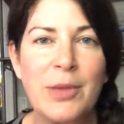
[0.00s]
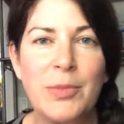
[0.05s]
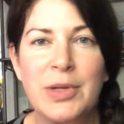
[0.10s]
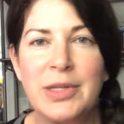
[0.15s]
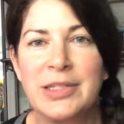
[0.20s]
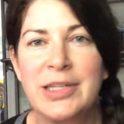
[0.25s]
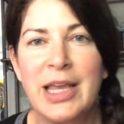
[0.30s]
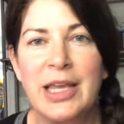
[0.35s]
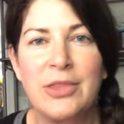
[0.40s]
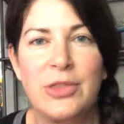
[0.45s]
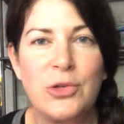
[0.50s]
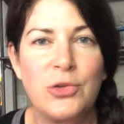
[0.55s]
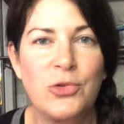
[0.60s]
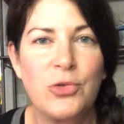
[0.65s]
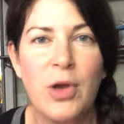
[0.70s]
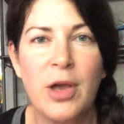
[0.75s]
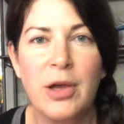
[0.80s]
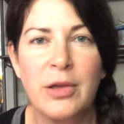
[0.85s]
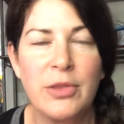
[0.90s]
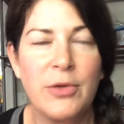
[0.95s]
I'm going to take
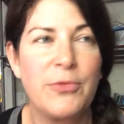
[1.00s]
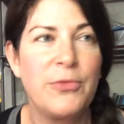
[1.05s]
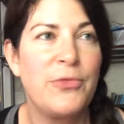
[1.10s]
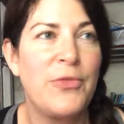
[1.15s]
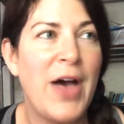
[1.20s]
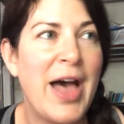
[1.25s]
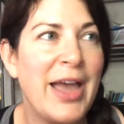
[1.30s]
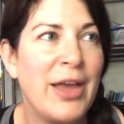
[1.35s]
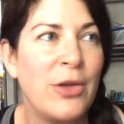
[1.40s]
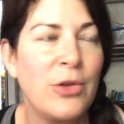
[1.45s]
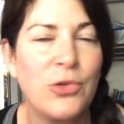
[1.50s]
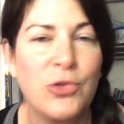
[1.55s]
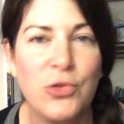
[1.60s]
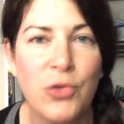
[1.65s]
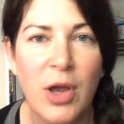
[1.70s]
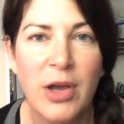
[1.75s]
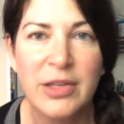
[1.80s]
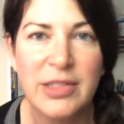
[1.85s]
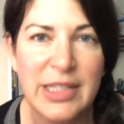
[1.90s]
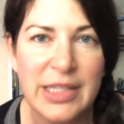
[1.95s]
the vile
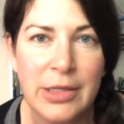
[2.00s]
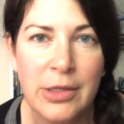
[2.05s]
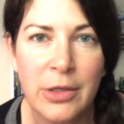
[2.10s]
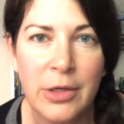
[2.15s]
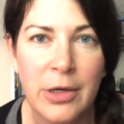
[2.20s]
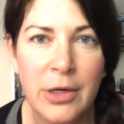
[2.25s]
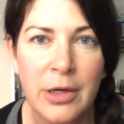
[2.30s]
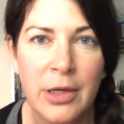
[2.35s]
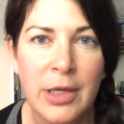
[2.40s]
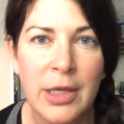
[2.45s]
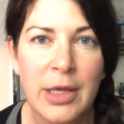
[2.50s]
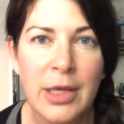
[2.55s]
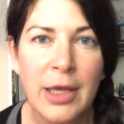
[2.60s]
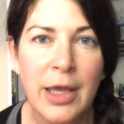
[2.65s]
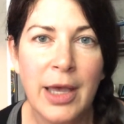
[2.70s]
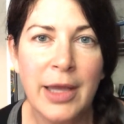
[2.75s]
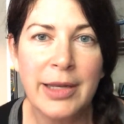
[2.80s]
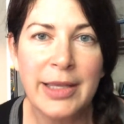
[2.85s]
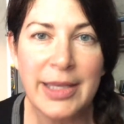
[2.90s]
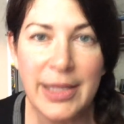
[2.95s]
drug dealer
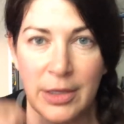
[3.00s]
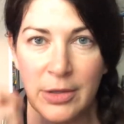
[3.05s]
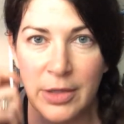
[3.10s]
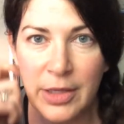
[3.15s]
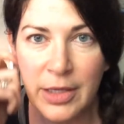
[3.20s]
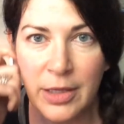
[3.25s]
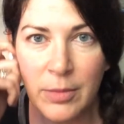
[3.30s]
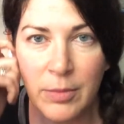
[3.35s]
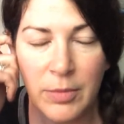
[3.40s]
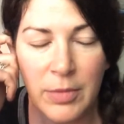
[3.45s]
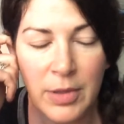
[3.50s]
and kill him.